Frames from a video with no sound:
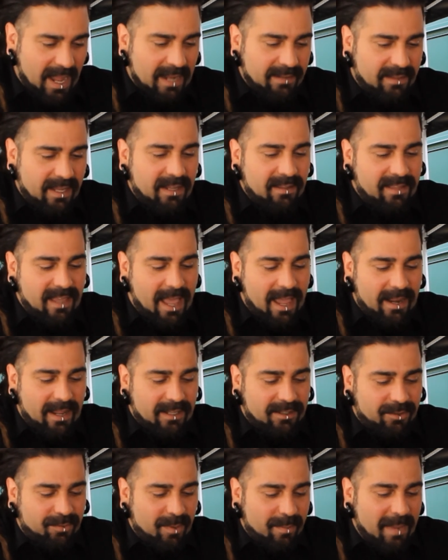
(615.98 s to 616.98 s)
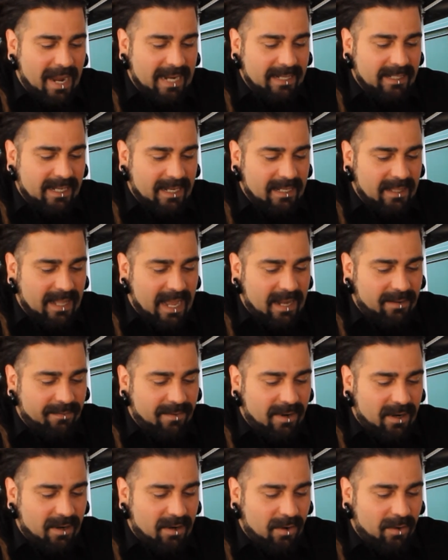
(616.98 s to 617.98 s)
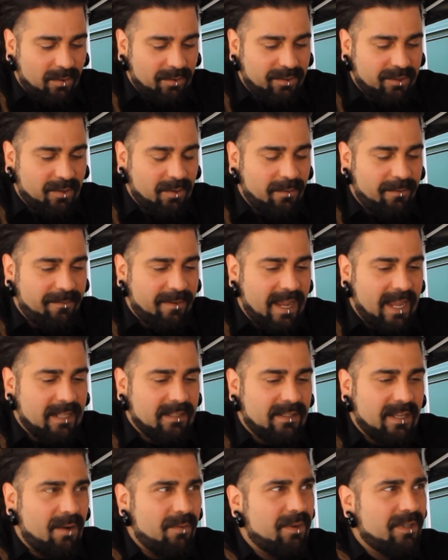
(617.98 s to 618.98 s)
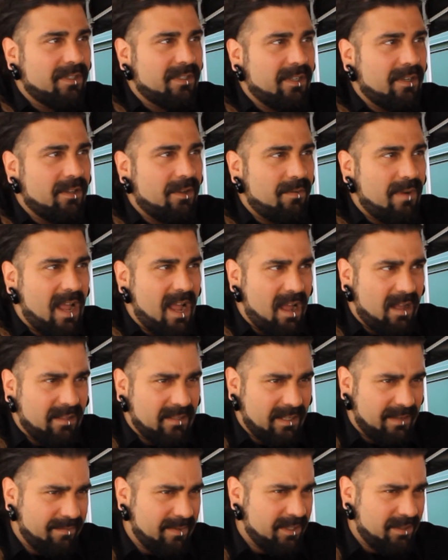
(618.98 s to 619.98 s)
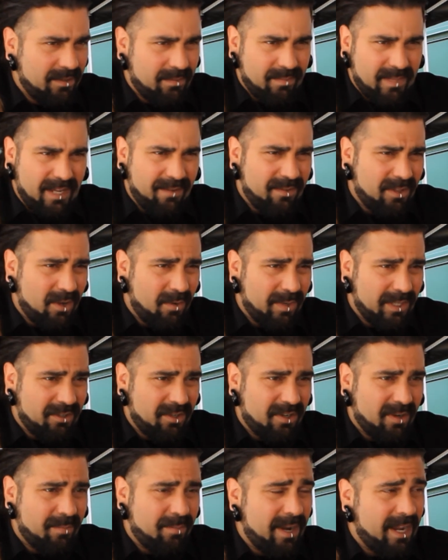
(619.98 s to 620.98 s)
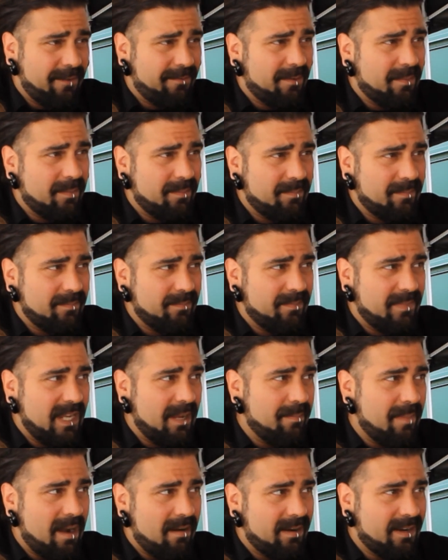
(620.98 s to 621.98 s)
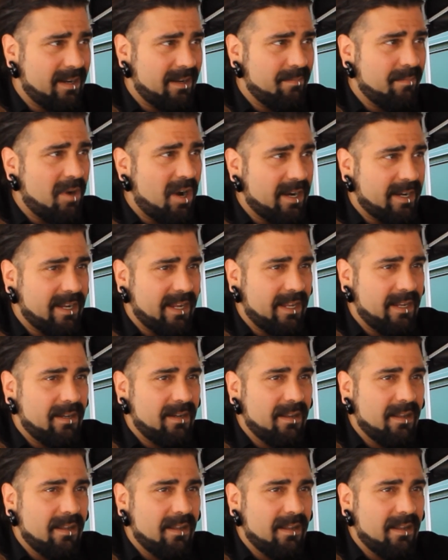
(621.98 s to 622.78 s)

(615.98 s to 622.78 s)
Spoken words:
I think that it's reminding a lot of our old school fans that we're still around, even though we took a break from the American market.